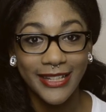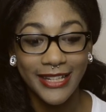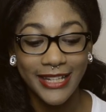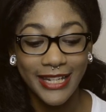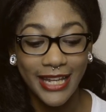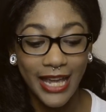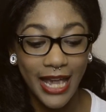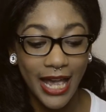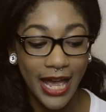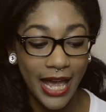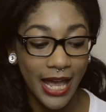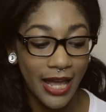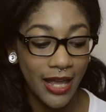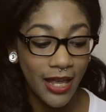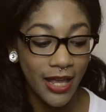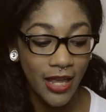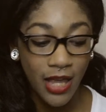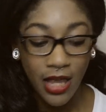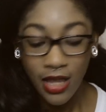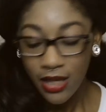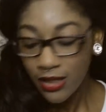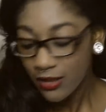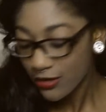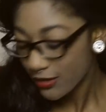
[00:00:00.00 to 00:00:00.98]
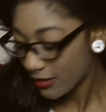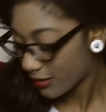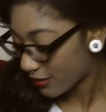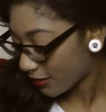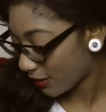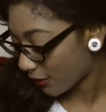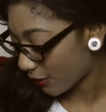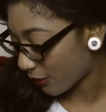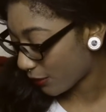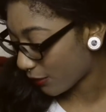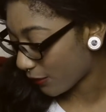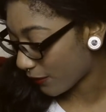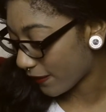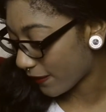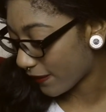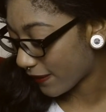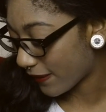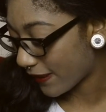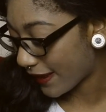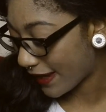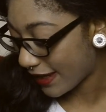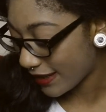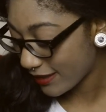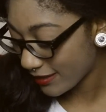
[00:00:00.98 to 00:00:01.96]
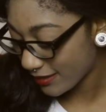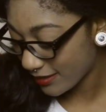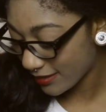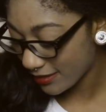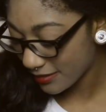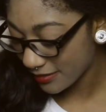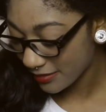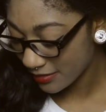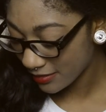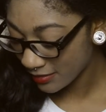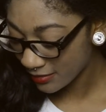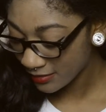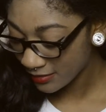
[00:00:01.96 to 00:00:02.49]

yeah. So that's